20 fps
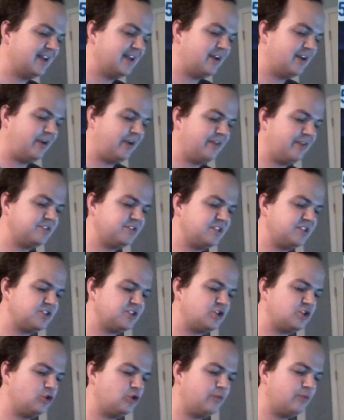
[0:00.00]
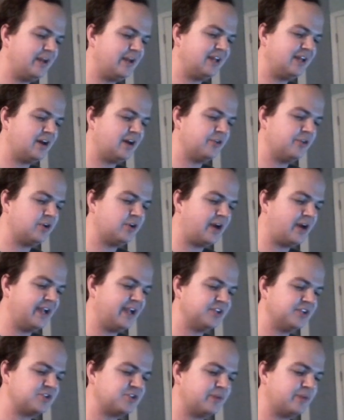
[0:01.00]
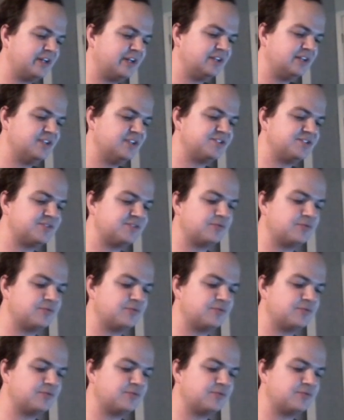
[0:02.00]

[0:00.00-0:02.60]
Now, I haven't seen too many other Aegisdramon lists